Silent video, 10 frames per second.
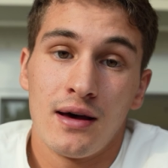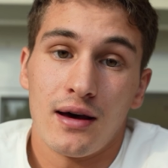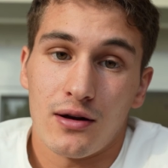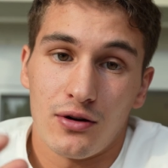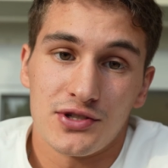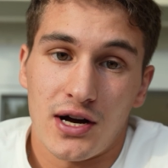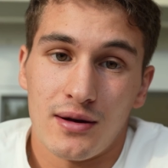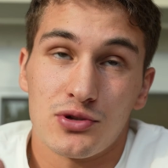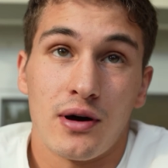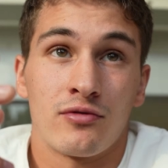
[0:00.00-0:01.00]
at all
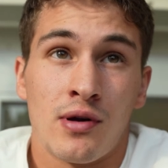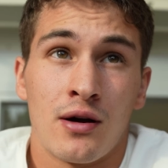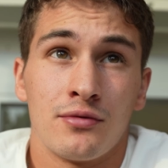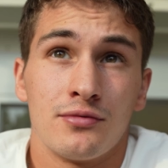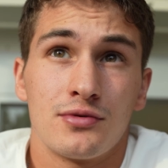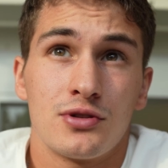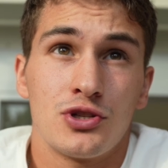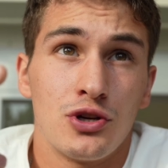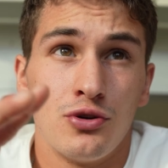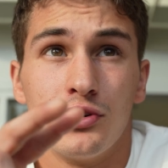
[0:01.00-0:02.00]
times. So I have around
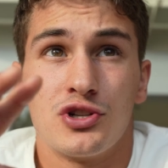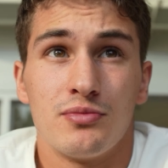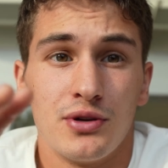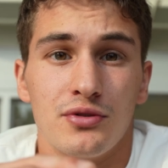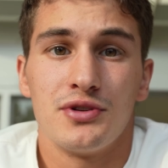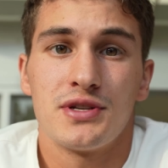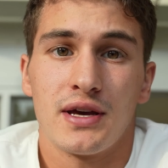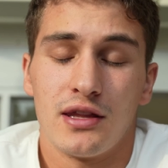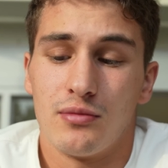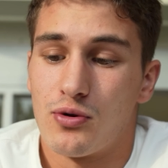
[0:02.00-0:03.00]
2-ish meals
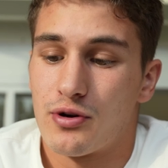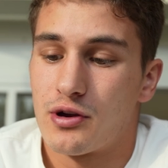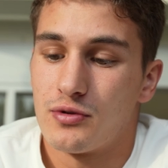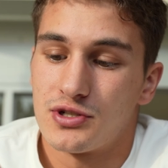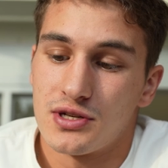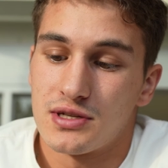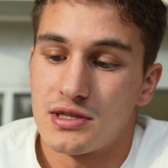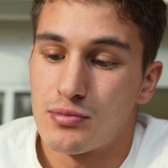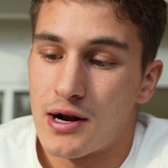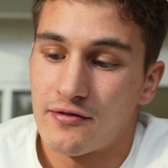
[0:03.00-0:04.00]
in the morning, which is
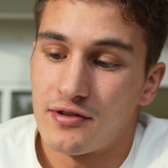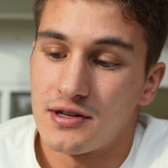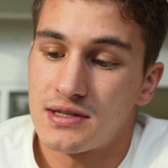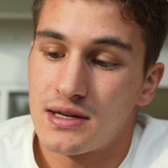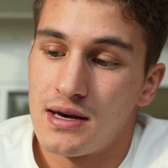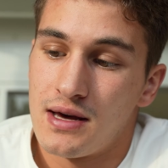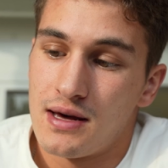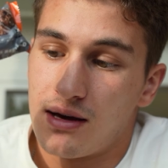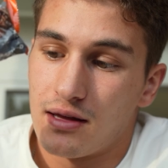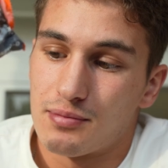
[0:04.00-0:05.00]
the breakfast
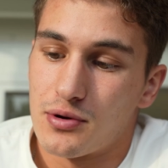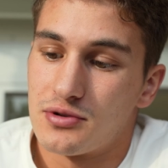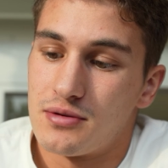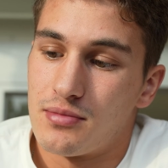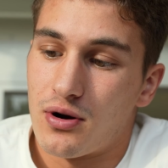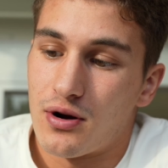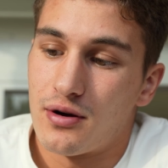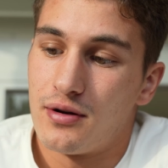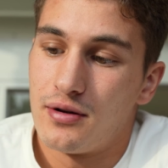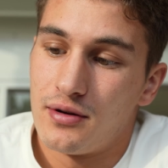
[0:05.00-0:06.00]
and the protein bar
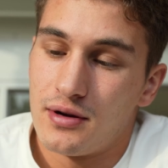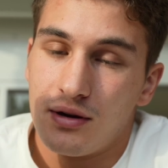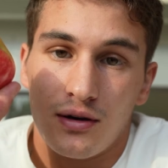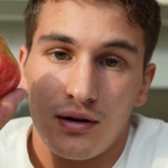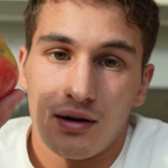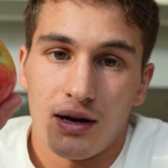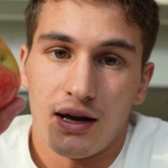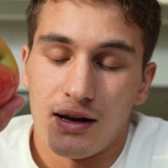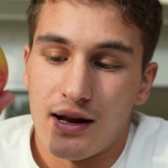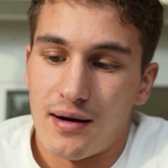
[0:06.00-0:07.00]

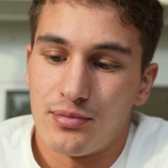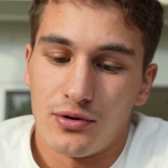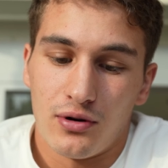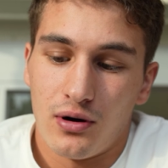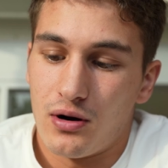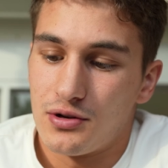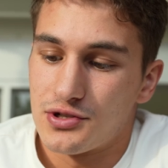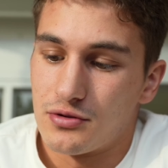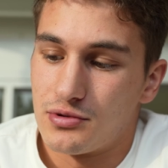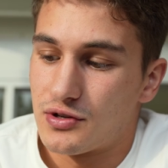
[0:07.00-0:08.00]
and an apple.
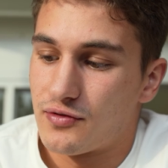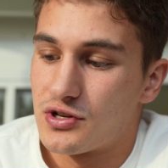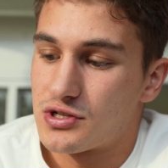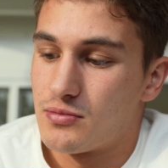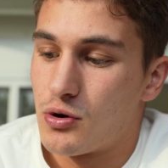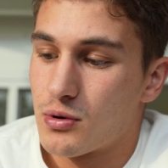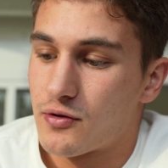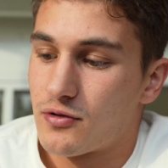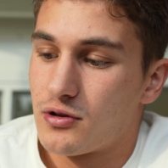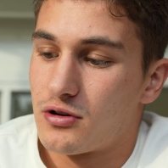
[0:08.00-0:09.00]
Also, we just finished some
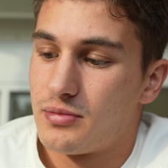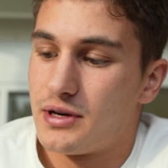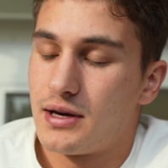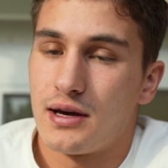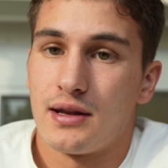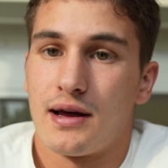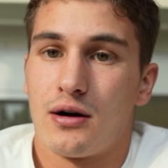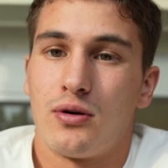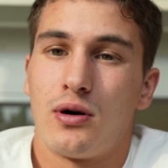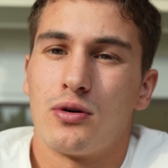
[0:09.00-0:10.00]
homework for a little bit, and
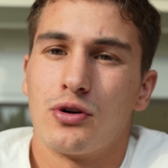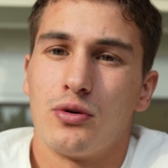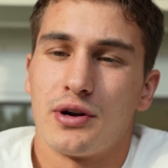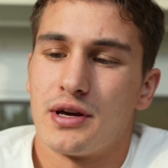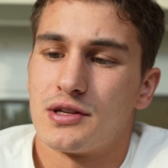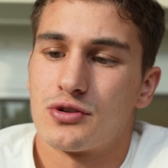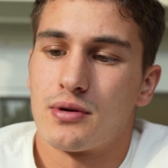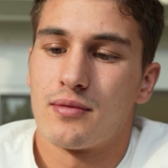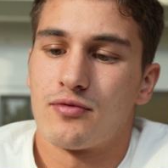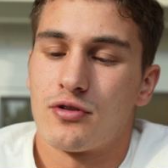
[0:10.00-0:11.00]
now I'll go on
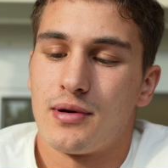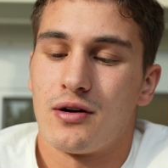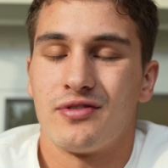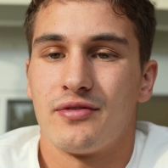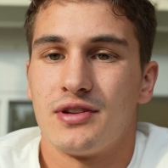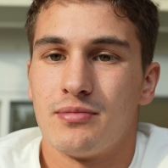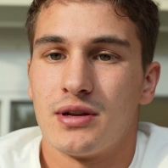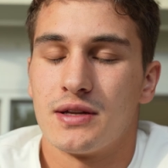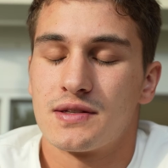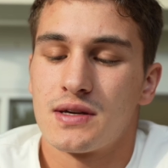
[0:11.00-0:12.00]
Instagram for about 15
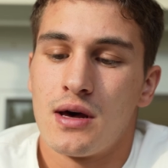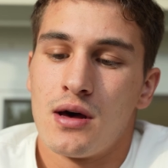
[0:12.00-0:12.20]
minutes,